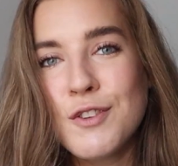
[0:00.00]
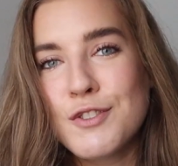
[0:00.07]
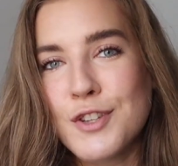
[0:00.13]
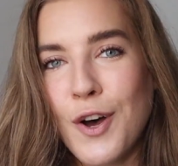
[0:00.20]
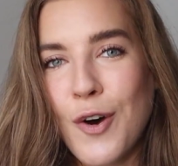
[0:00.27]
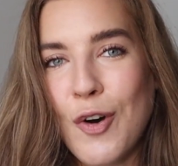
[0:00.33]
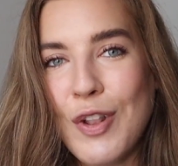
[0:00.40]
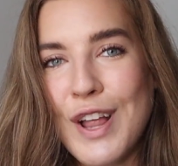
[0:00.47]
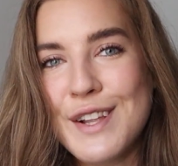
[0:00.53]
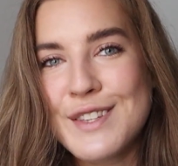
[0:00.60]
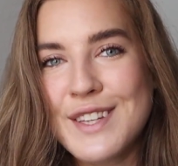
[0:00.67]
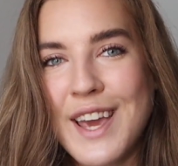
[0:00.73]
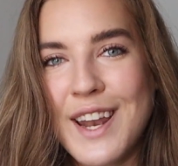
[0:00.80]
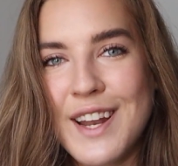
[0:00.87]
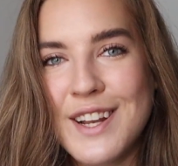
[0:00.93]
So
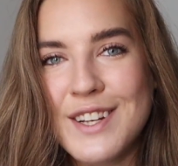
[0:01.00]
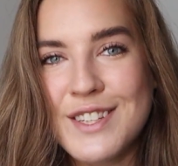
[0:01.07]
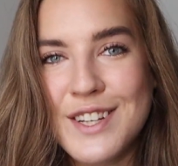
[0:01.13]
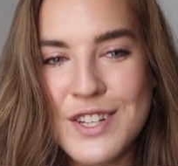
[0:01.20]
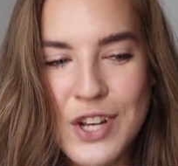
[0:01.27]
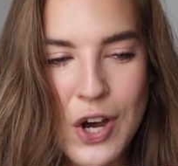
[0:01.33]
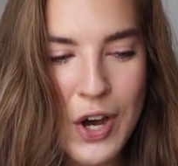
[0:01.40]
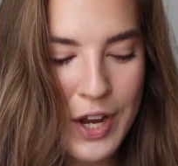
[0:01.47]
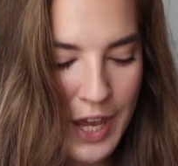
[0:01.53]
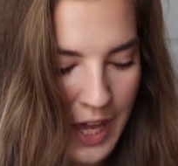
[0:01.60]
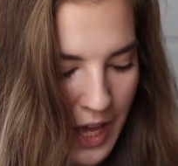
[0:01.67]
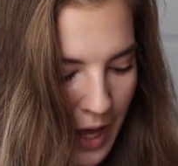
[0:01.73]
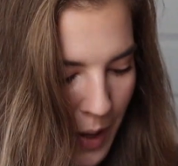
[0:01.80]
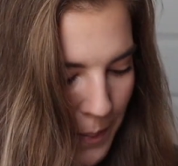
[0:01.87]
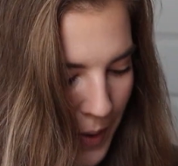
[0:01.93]
let's get into talking
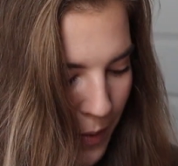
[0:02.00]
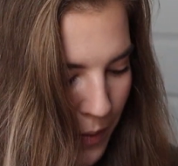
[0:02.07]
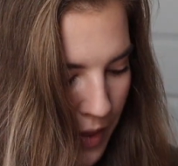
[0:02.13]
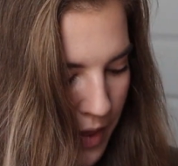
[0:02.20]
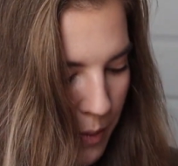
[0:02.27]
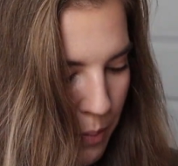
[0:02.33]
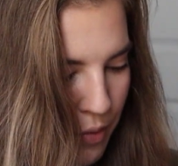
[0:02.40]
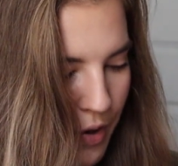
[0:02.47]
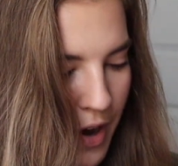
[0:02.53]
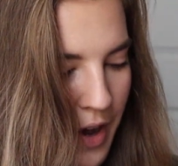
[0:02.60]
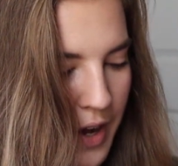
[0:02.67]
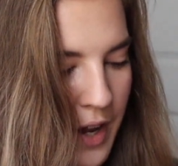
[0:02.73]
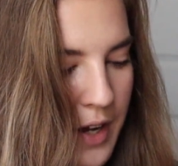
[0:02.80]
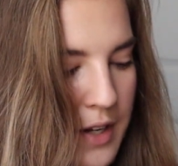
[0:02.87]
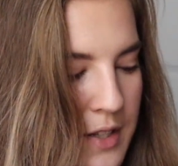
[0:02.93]
about the
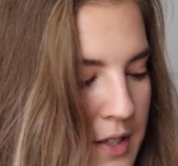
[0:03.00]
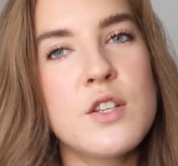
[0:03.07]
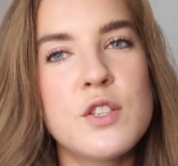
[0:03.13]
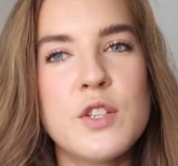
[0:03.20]
products.